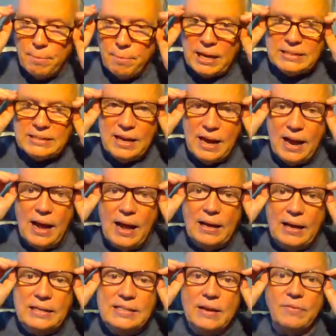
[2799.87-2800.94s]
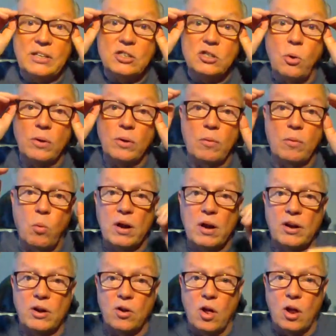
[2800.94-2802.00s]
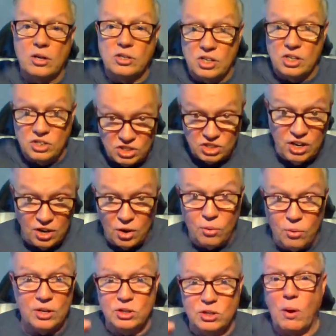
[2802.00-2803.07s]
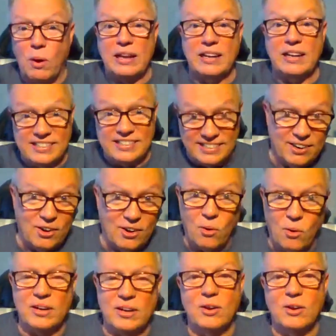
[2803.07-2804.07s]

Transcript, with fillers: But instead of it just going from $100 to 0 or 20 to 0,